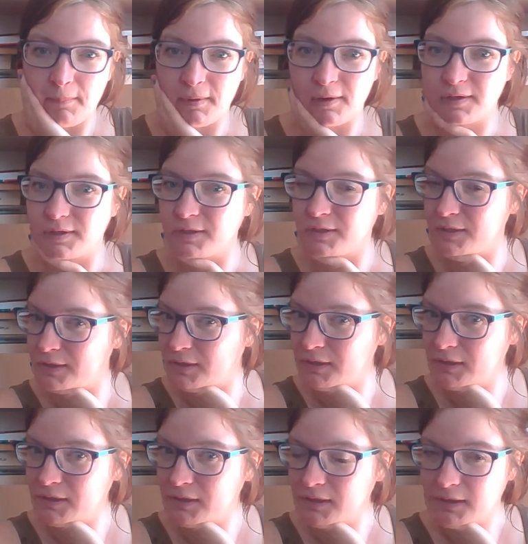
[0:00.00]
but
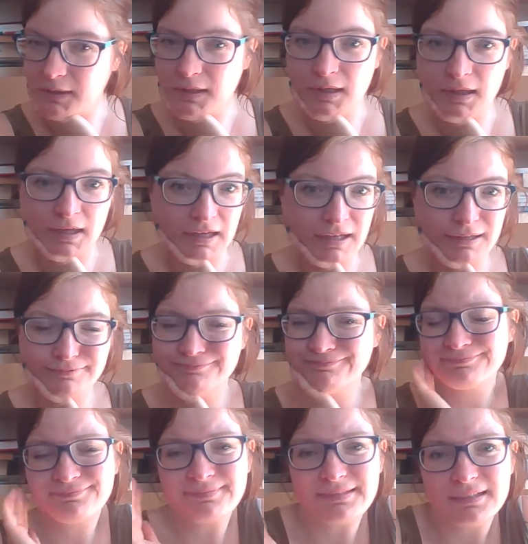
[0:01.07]
yeah.
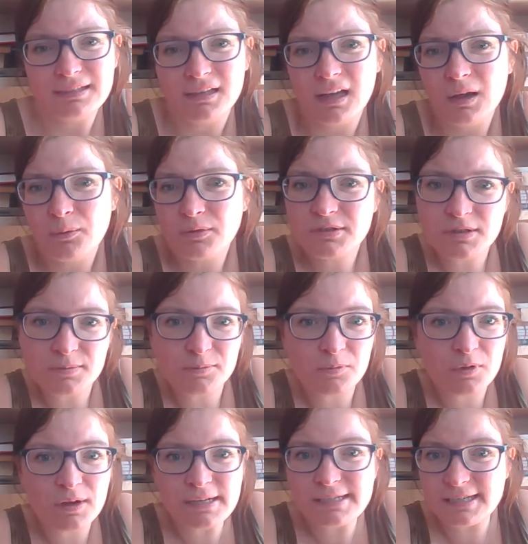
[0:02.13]
I want some
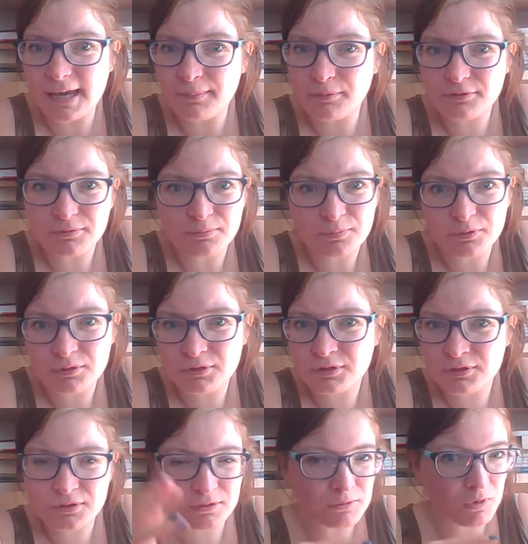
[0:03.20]
more escapism
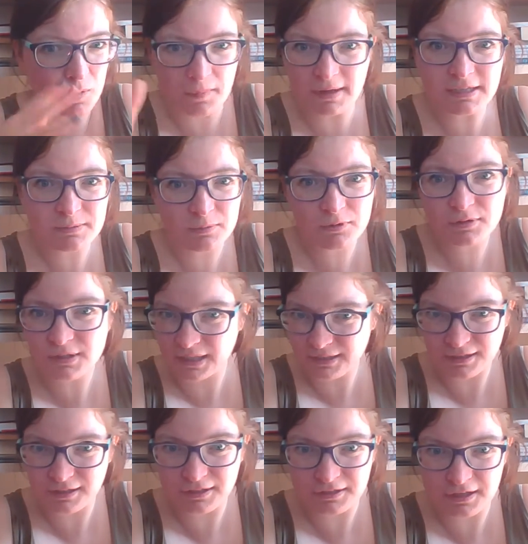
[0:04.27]
books, romance books
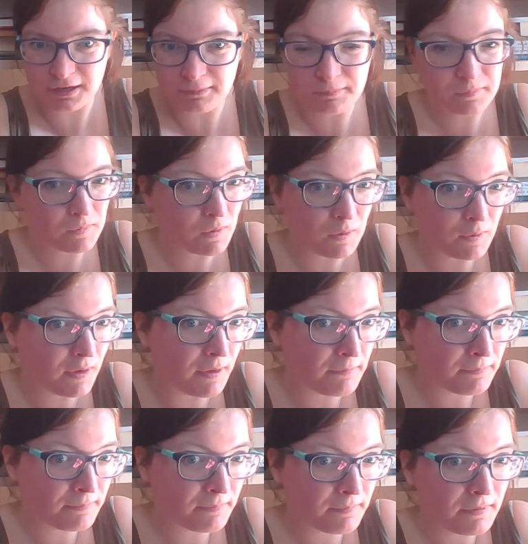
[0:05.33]
set in India, okay?
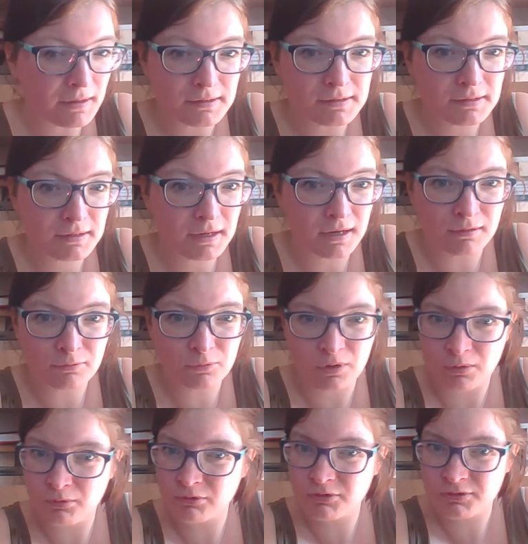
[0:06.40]
That's kind of
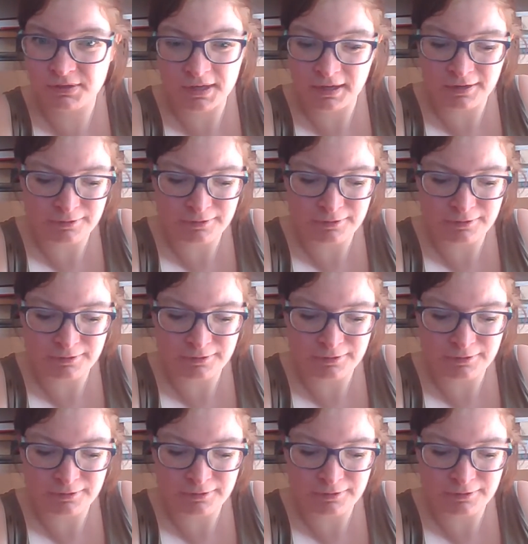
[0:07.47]
what I want to say